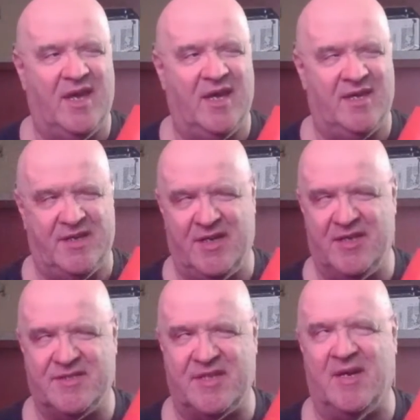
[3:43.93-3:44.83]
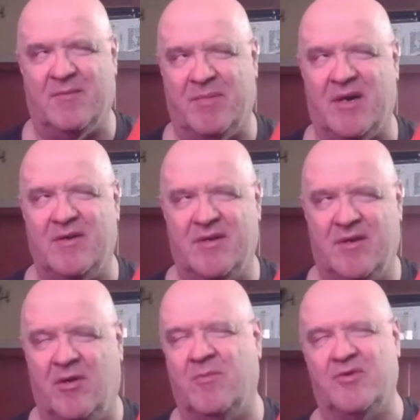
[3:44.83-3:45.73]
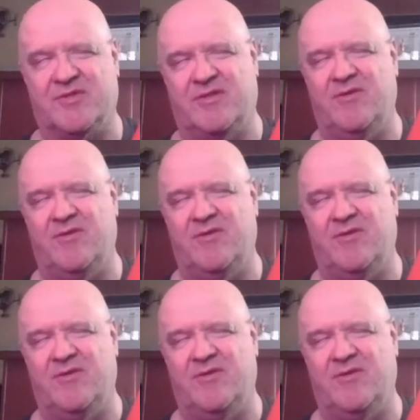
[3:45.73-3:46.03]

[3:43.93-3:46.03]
and it's now about almost